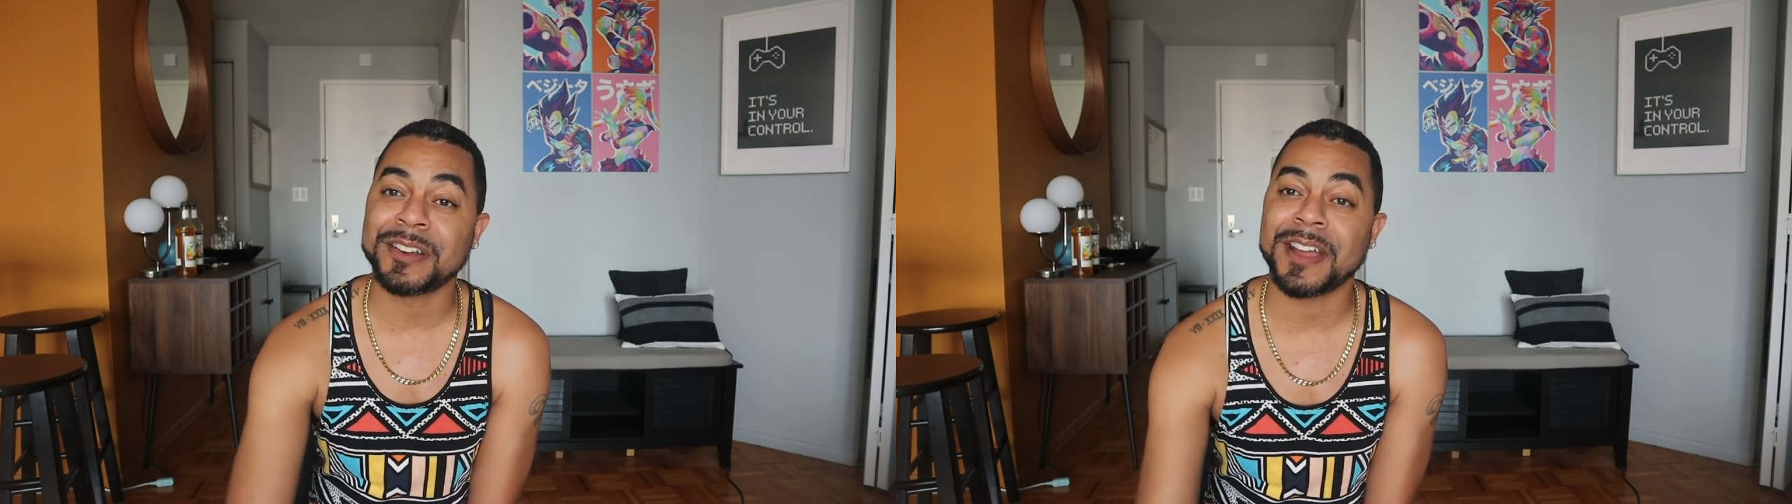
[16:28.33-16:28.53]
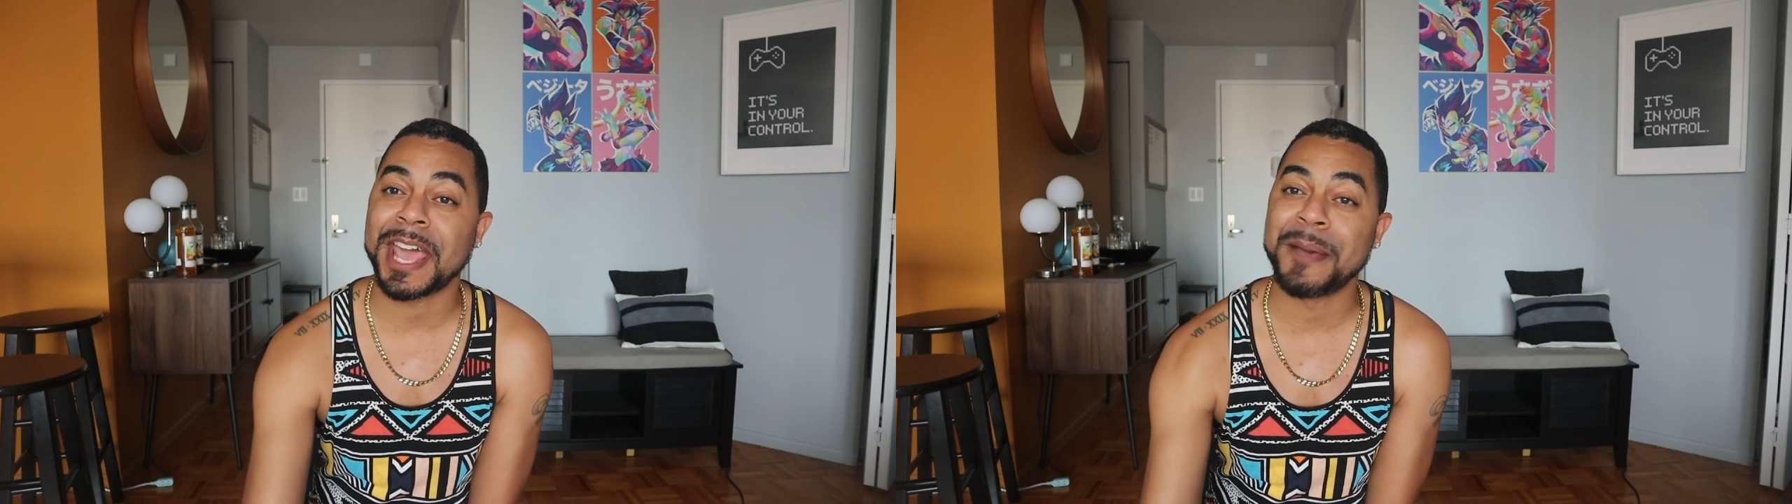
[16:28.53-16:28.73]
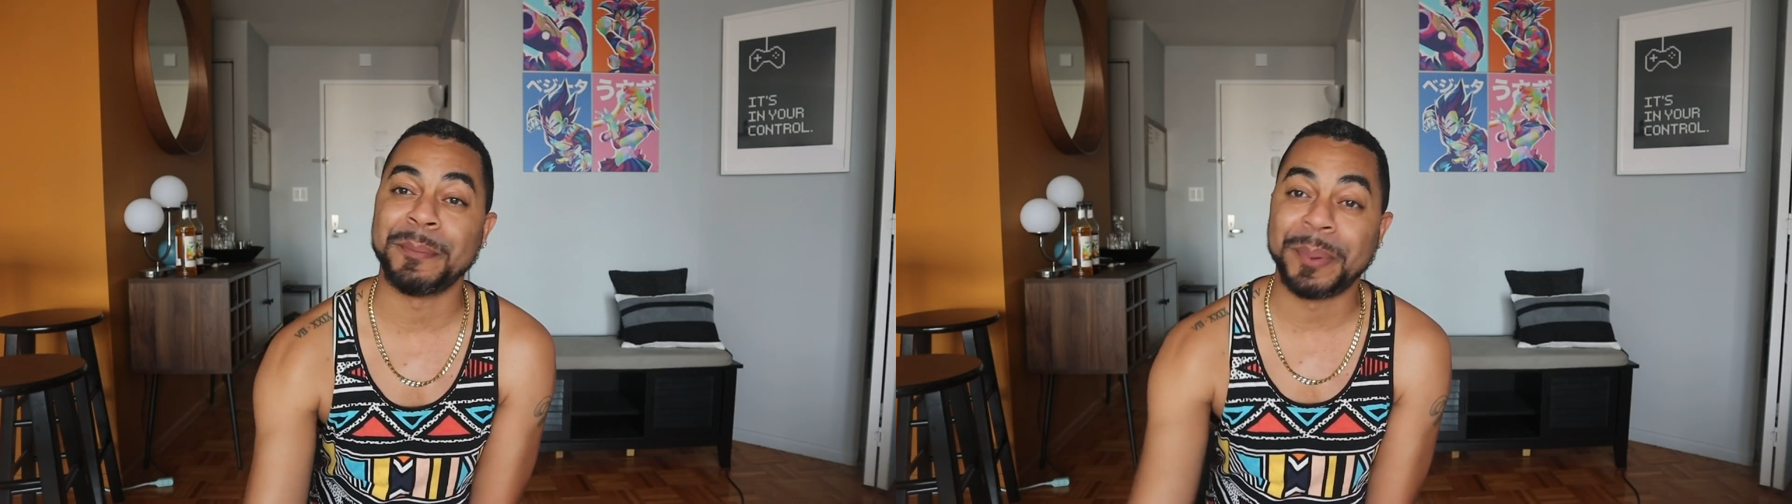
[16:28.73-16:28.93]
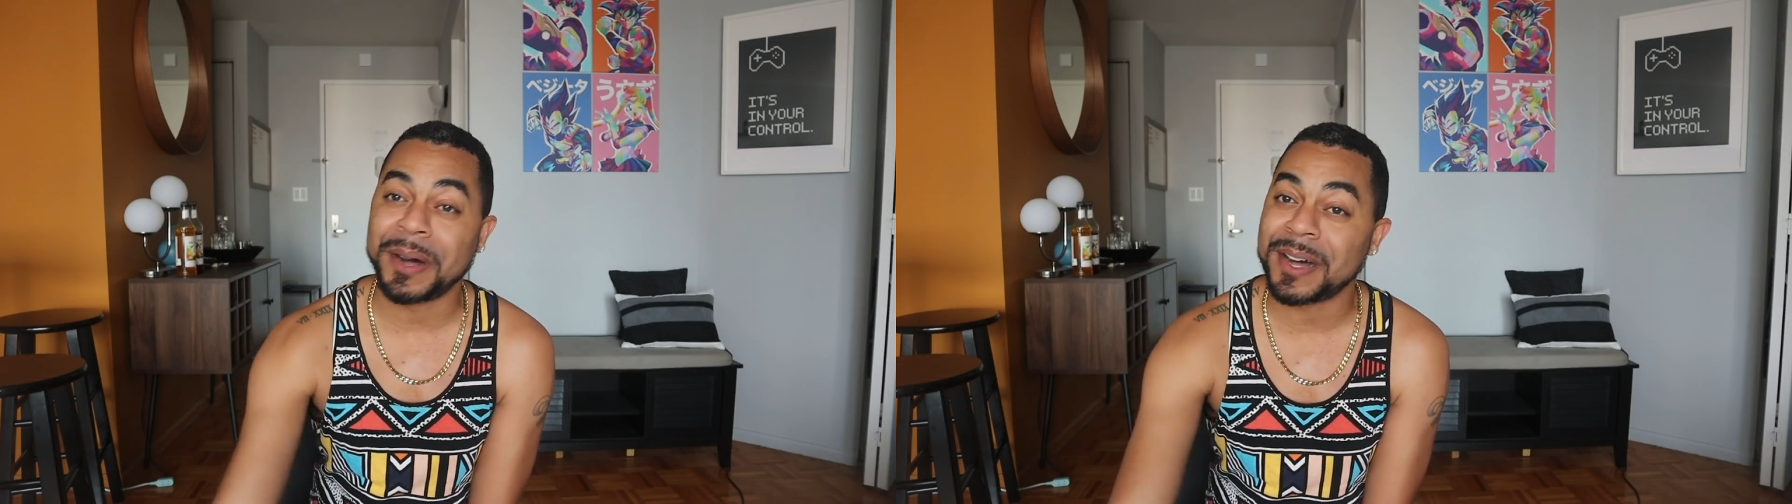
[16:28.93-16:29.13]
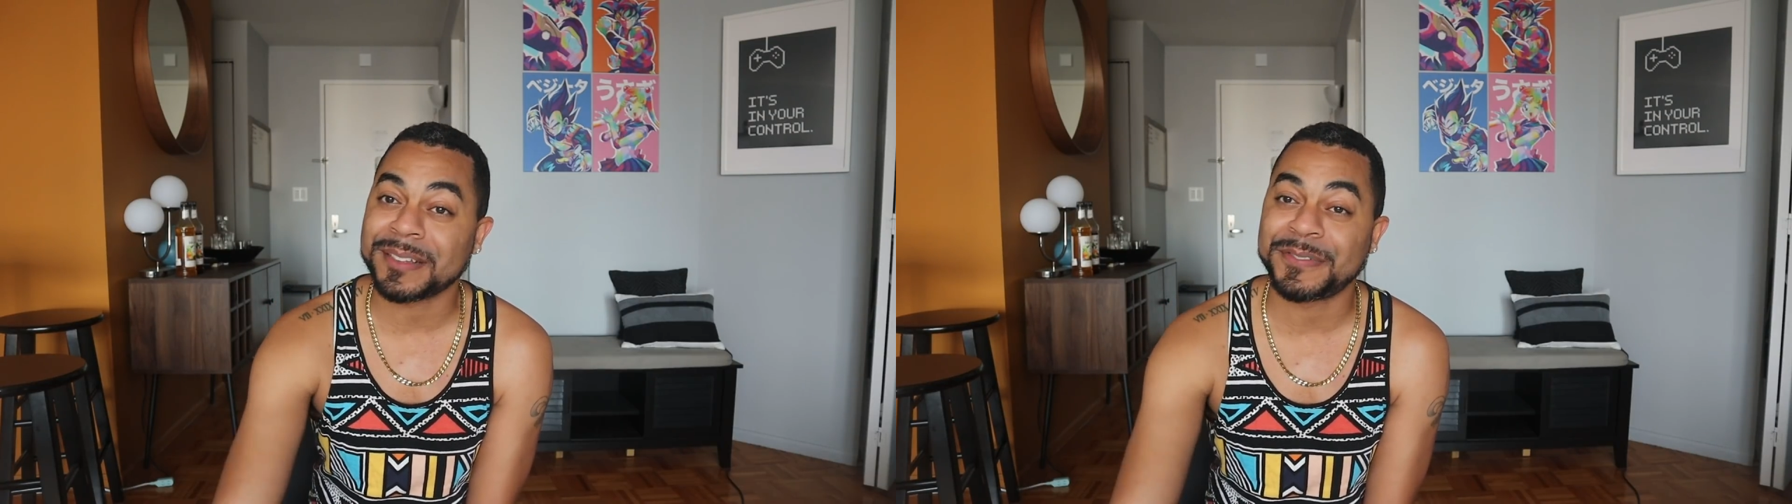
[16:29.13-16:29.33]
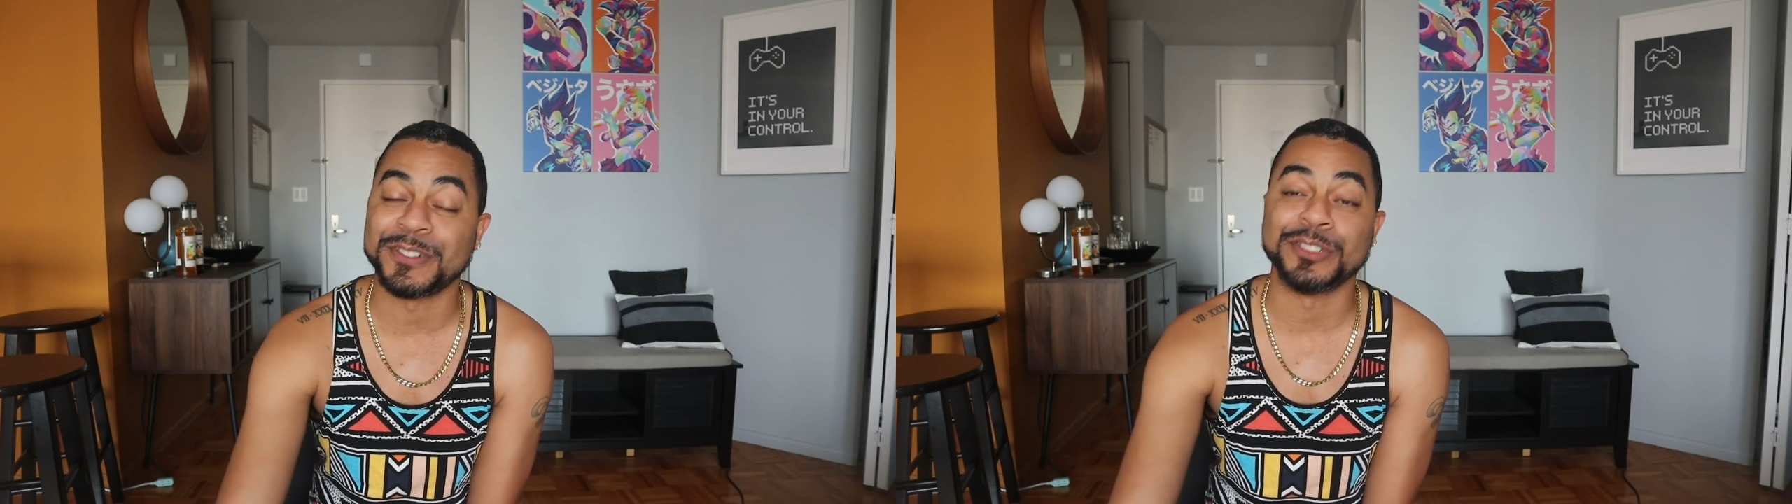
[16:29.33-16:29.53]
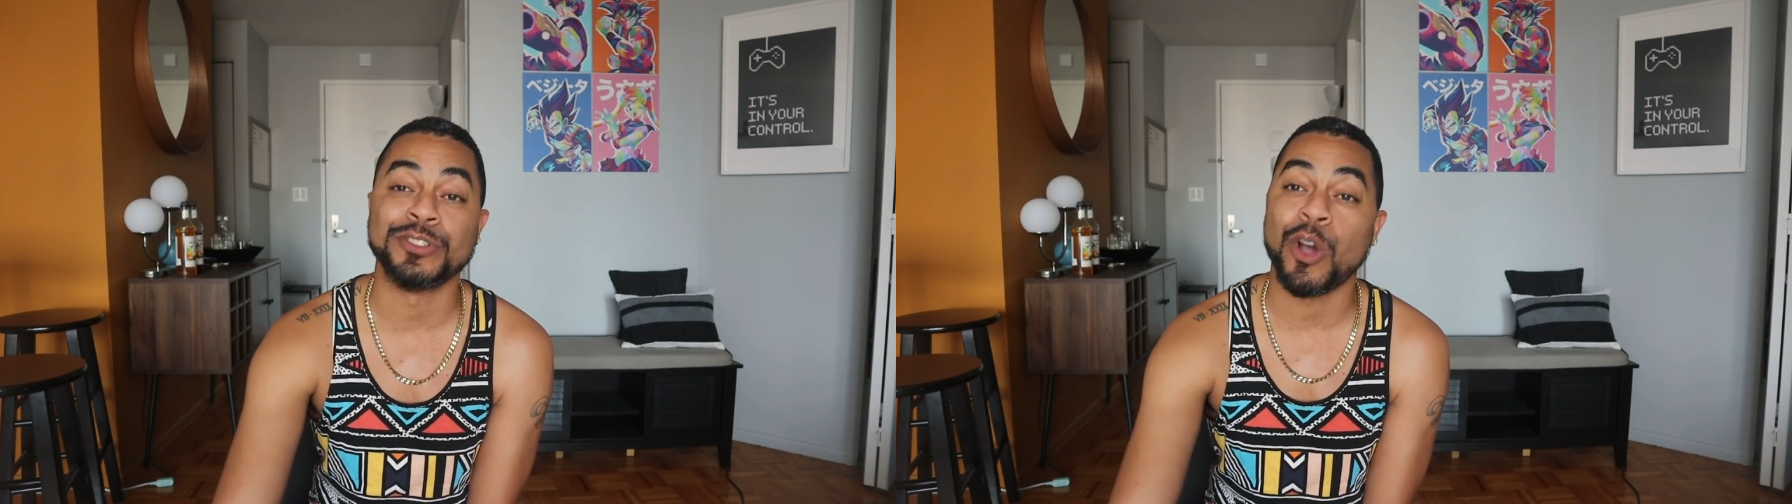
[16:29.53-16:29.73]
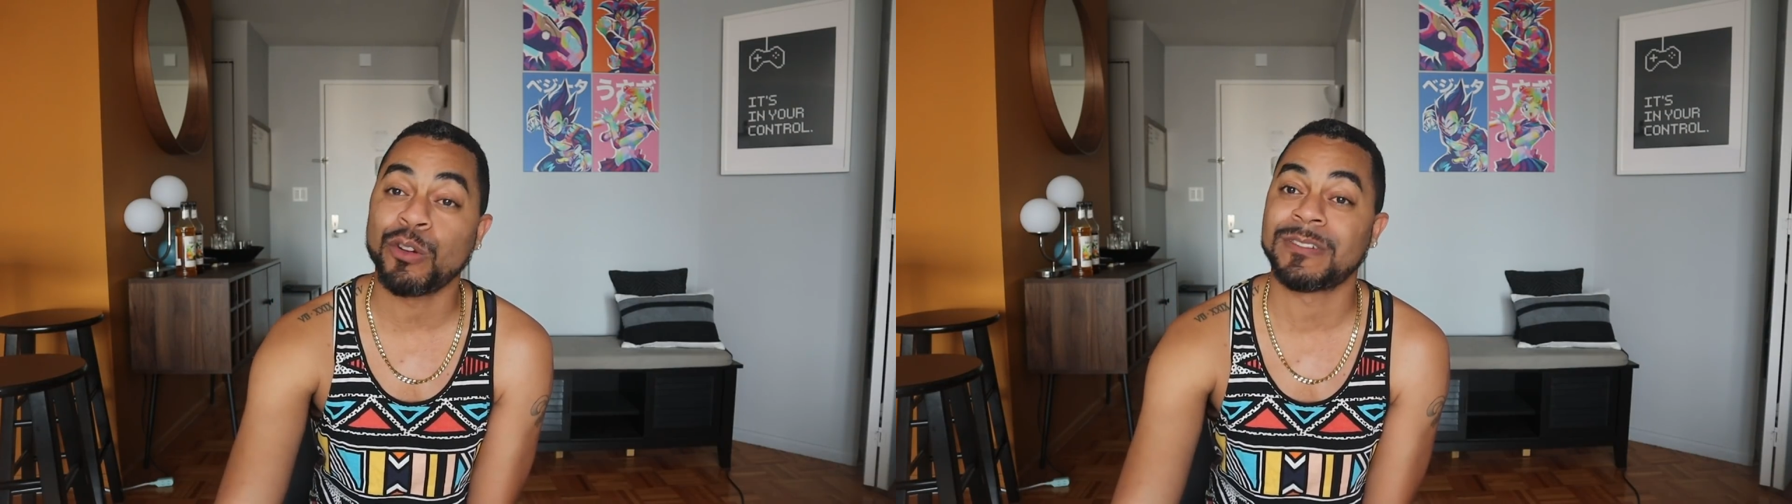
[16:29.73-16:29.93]
and buck for
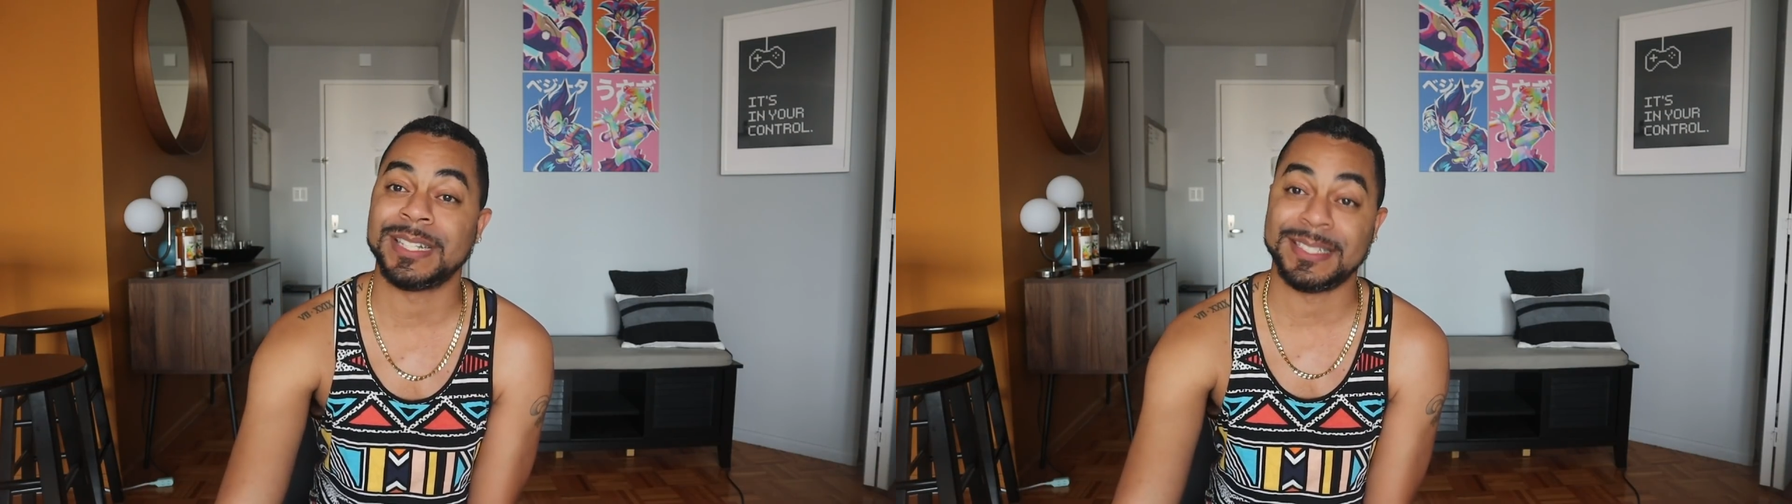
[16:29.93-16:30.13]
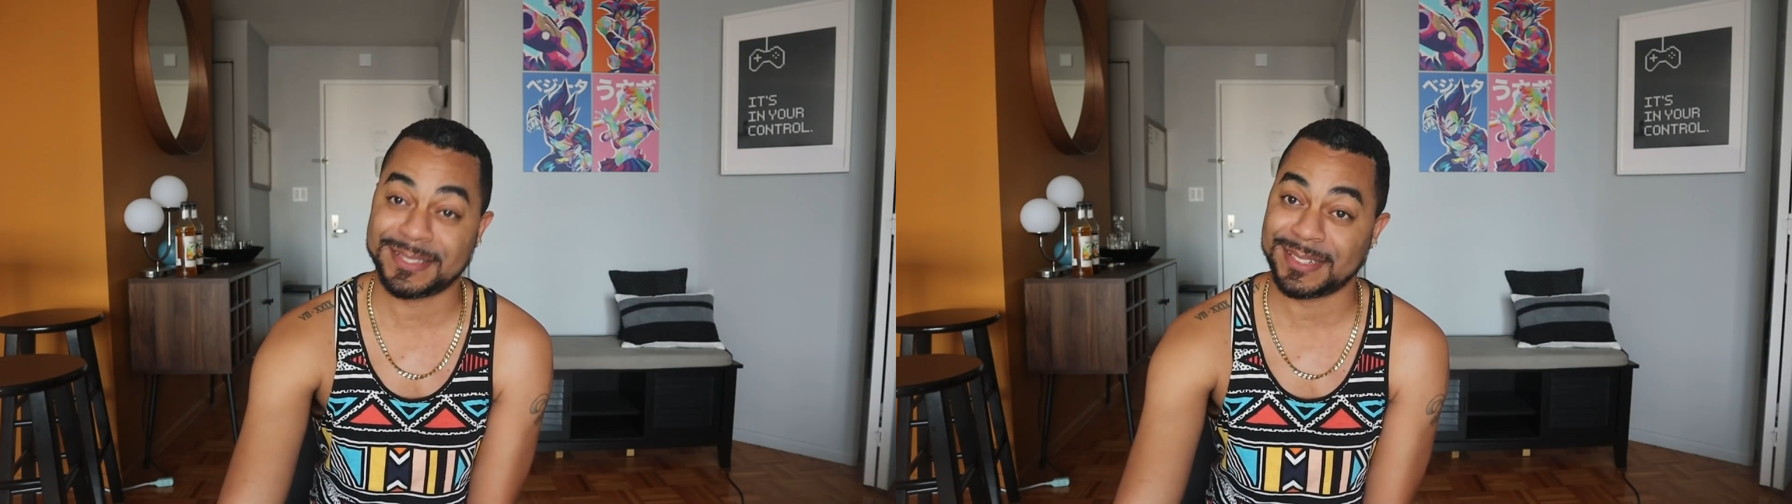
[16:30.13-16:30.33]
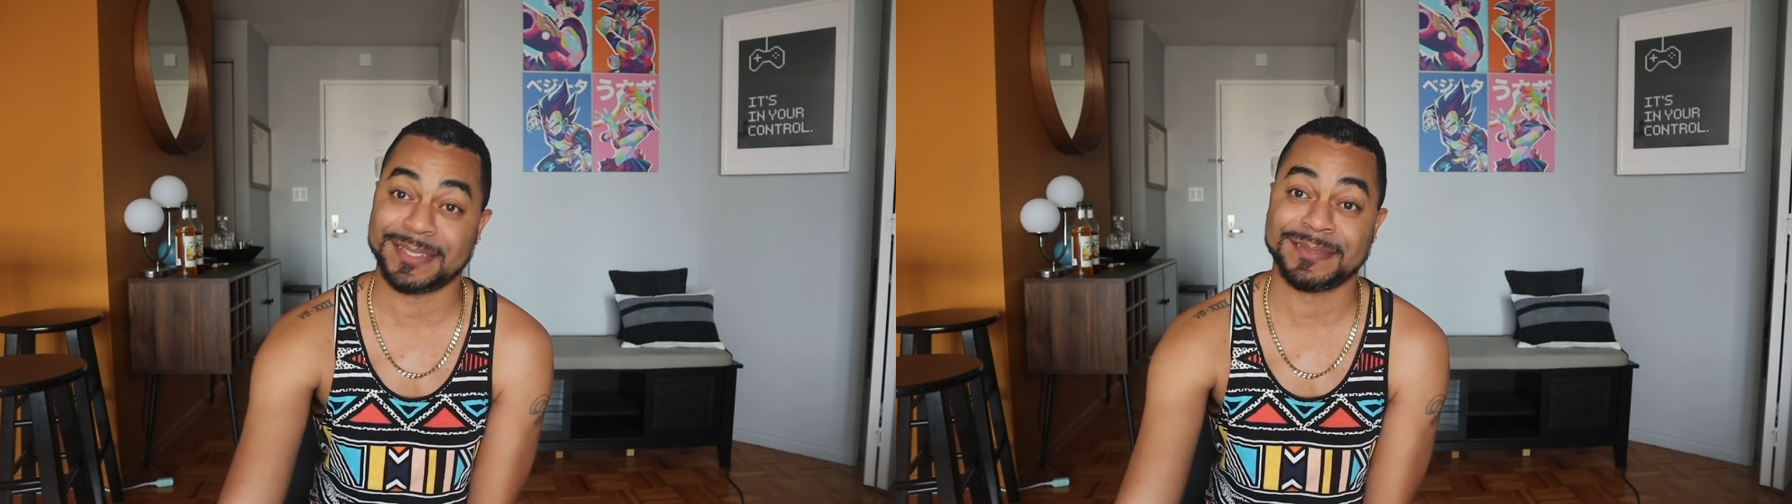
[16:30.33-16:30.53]
no reason.